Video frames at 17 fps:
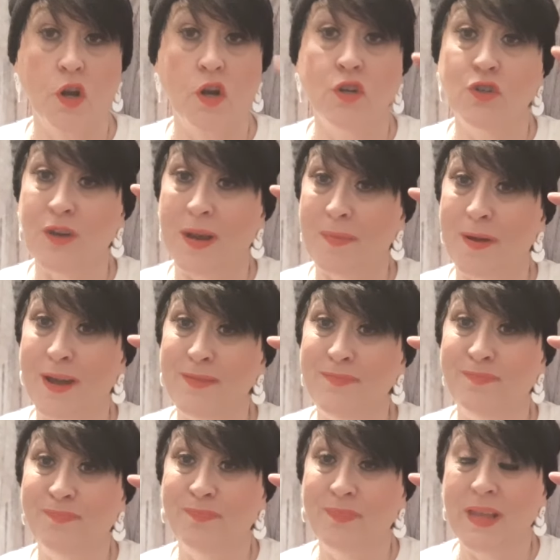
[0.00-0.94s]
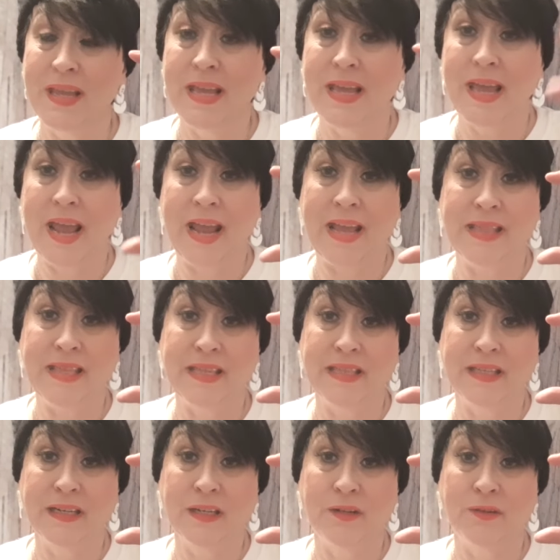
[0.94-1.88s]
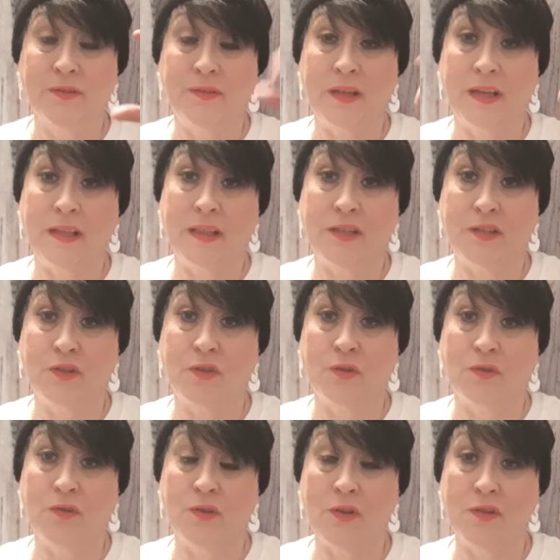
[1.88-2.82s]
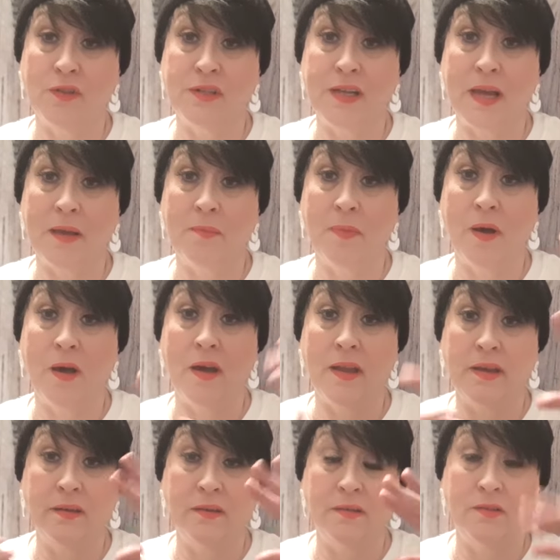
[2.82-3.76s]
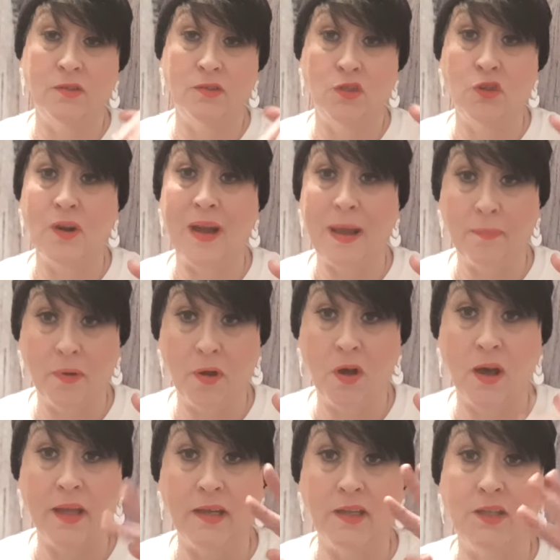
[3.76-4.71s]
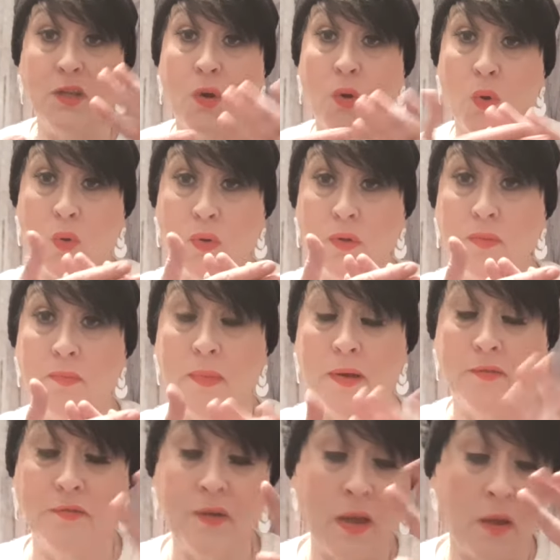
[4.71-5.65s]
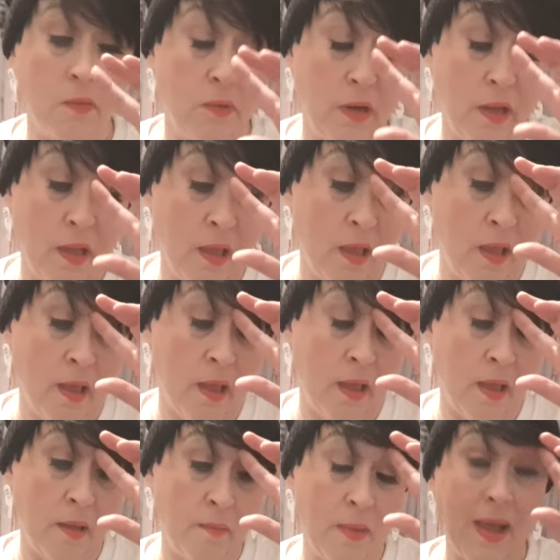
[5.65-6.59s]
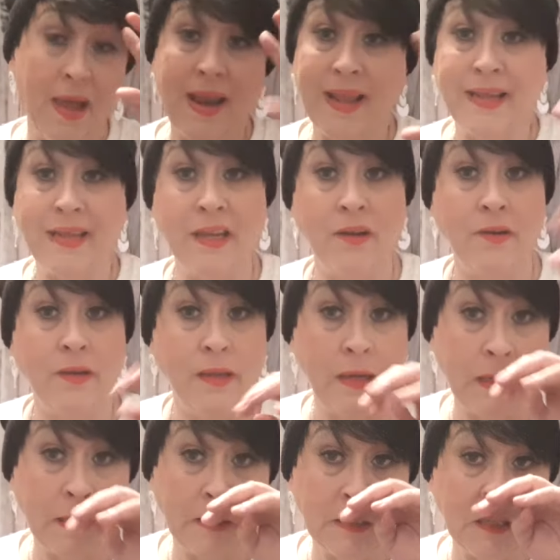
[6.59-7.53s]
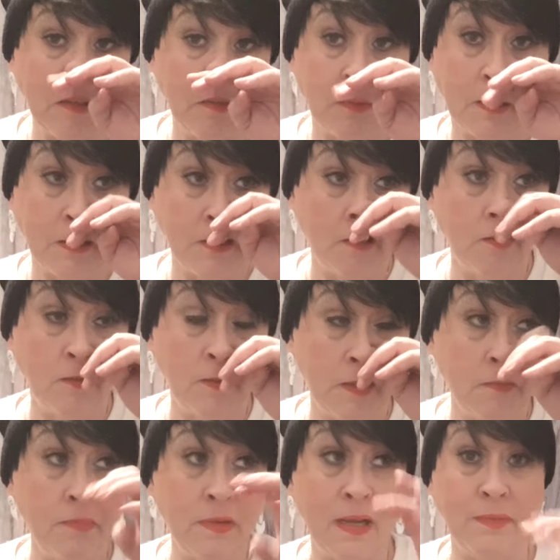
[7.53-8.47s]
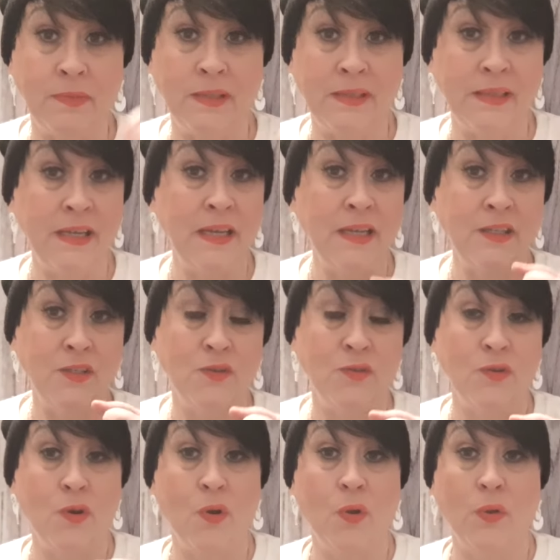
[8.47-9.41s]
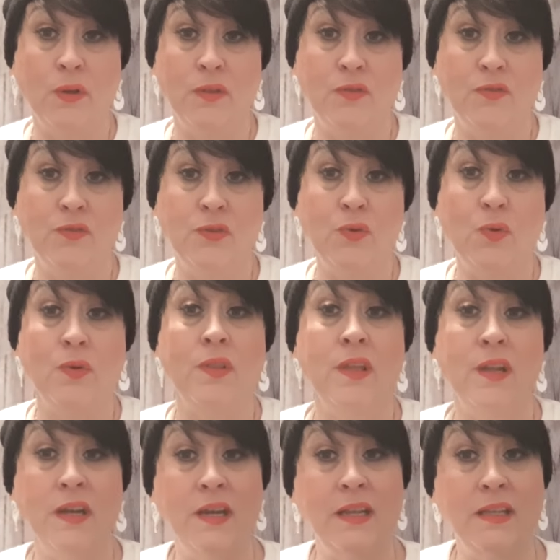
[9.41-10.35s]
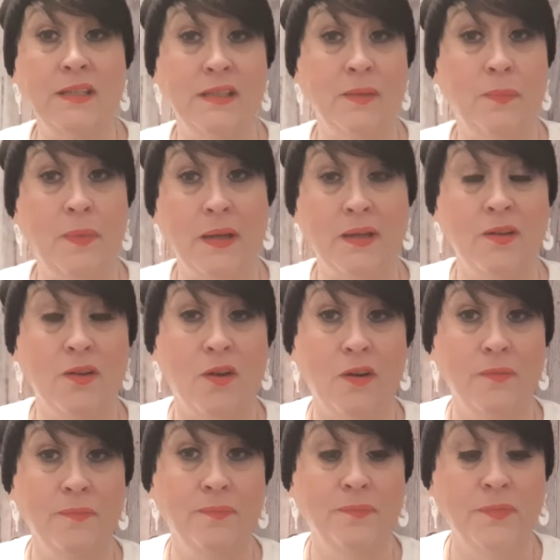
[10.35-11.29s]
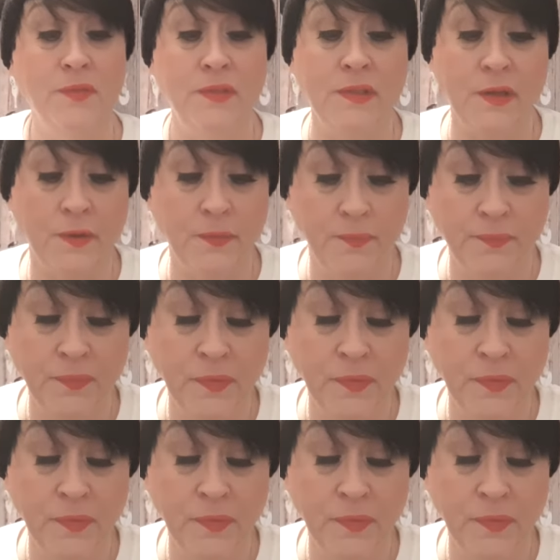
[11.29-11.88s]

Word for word: tripod and then the little thing that screws on the tripod, tripod to hold my phone. Um, I like carrying it too because there's sometimes it's easier to hold in the store than it is the Pictar. So,